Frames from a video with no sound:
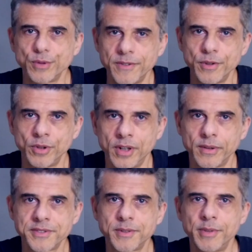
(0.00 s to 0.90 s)
if your
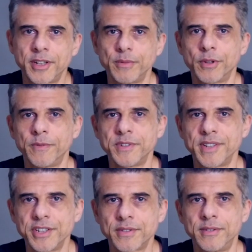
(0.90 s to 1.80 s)
goal is to become
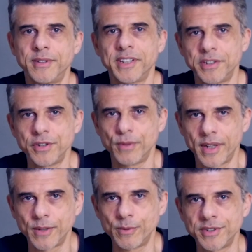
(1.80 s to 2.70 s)
conversational in a new
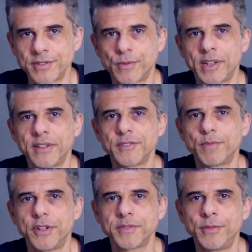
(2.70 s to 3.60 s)
language as quickly as
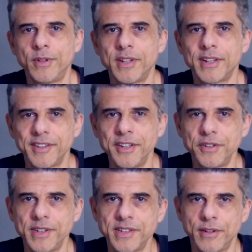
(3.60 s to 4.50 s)
possible, then
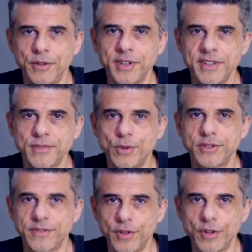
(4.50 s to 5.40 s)
you need to learn these
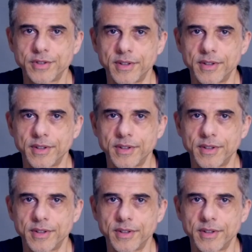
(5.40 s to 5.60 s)
words first.